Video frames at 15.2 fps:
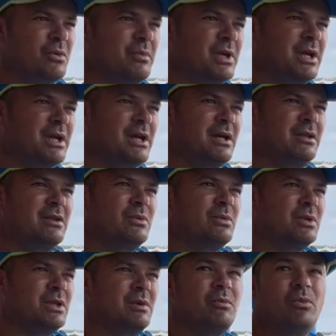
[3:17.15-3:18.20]
communicating
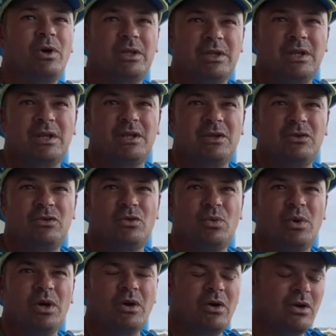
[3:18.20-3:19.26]
with them what they need to
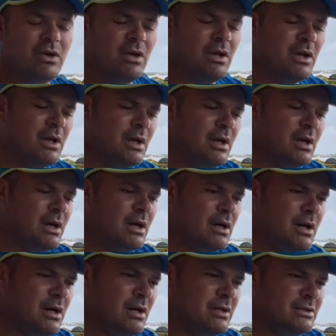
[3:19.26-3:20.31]
work on.
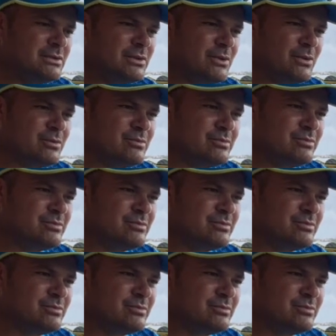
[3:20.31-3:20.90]
So